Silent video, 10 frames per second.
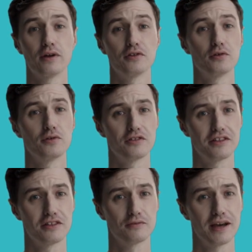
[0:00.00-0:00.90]
what
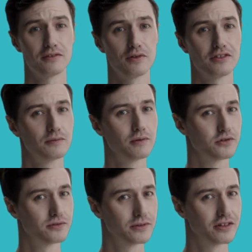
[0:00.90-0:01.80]
users expect with their
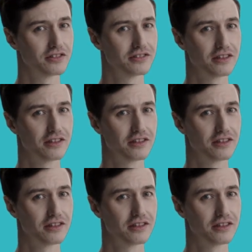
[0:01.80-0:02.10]
post-purchase